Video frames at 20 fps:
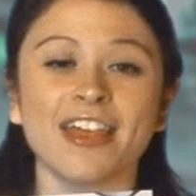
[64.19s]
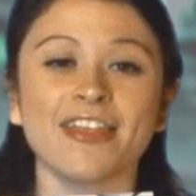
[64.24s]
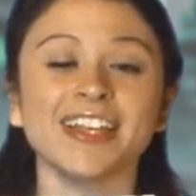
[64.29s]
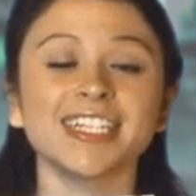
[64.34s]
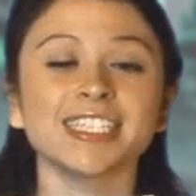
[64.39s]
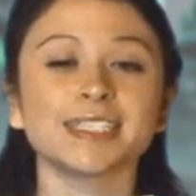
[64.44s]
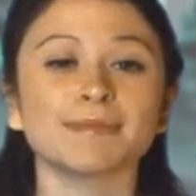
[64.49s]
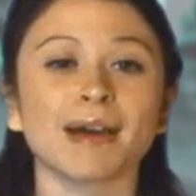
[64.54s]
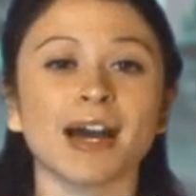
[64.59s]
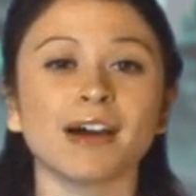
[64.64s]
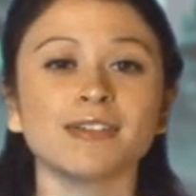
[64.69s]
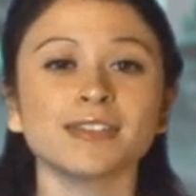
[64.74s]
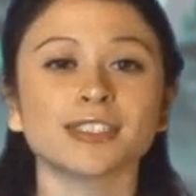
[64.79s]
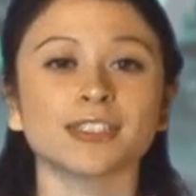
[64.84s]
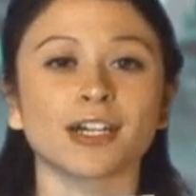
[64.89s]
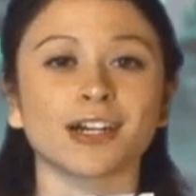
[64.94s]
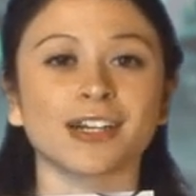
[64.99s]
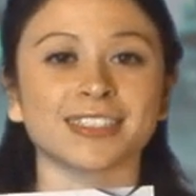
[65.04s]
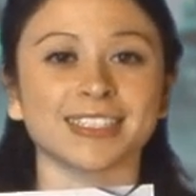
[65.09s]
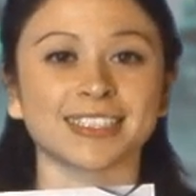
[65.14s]
These
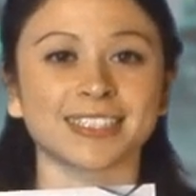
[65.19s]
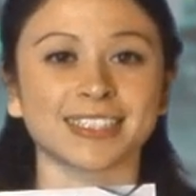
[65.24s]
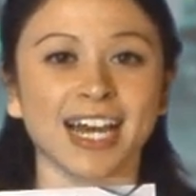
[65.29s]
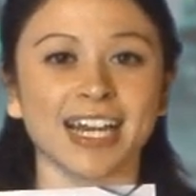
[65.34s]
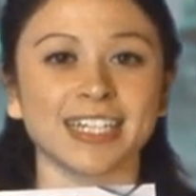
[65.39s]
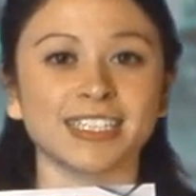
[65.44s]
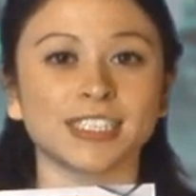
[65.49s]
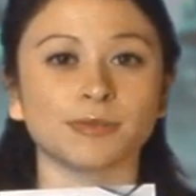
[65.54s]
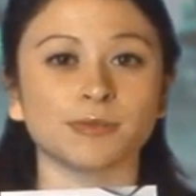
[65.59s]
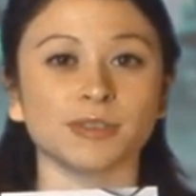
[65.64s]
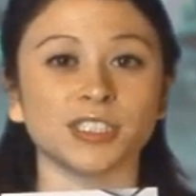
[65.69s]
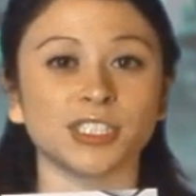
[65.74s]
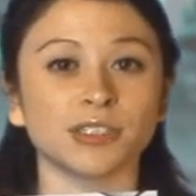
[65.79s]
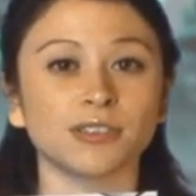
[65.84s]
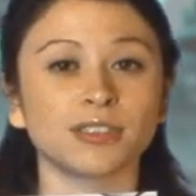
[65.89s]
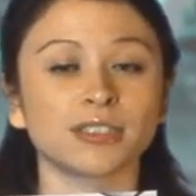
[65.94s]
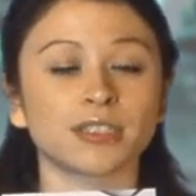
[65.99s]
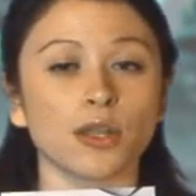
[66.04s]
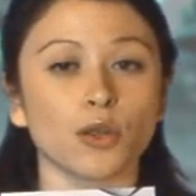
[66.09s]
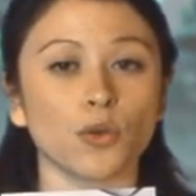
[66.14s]
mounts are designed to
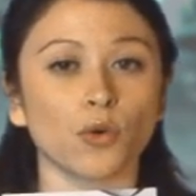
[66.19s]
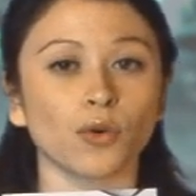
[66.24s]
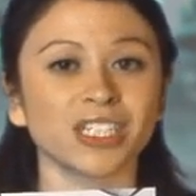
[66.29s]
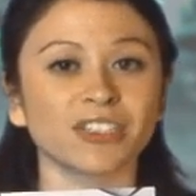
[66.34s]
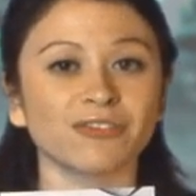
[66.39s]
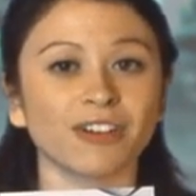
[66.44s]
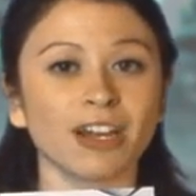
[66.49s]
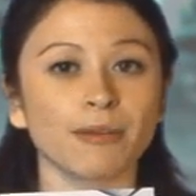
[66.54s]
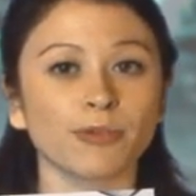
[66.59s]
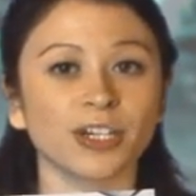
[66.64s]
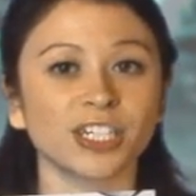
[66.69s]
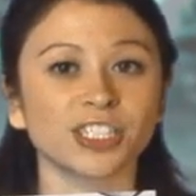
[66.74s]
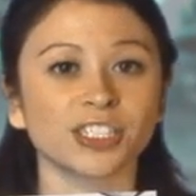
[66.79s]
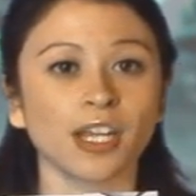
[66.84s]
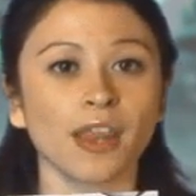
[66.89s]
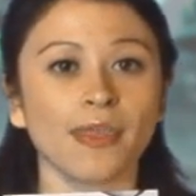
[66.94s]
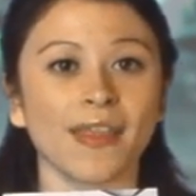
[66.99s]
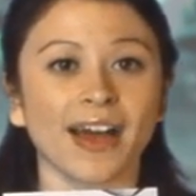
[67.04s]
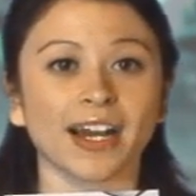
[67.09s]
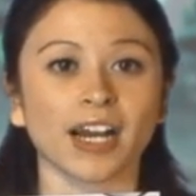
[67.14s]
reduce the noise
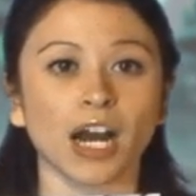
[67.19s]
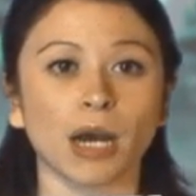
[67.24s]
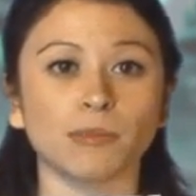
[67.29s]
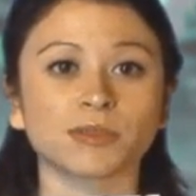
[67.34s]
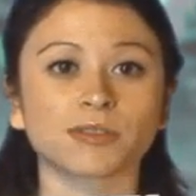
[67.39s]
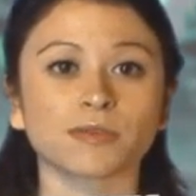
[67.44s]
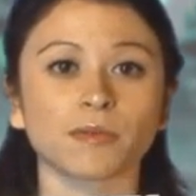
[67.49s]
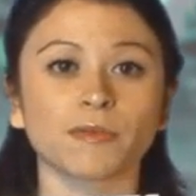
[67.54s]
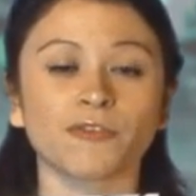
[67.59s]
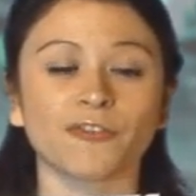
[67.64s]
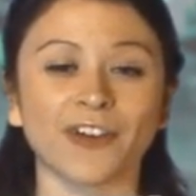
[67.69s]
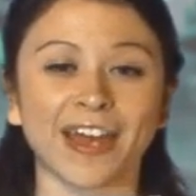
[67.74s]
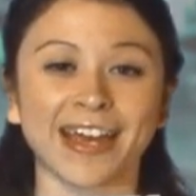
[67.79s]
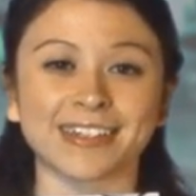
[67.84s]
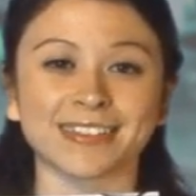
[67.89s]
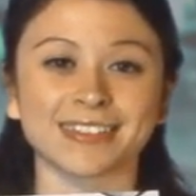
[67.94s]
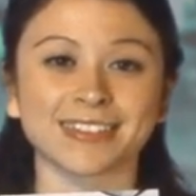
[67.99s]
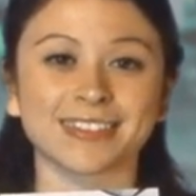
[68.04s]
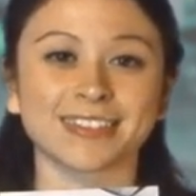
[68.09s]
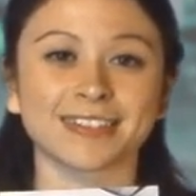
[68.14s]
vibration that comes from
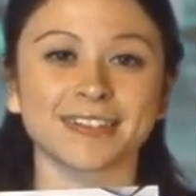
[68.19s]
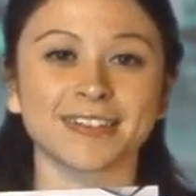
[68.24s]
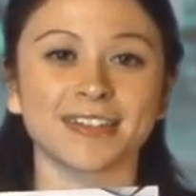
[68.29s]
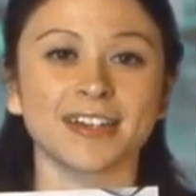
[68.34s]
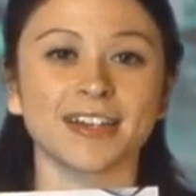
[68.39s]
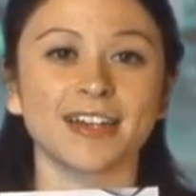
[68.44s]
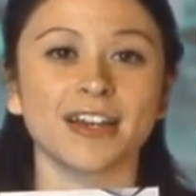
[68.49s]
fans.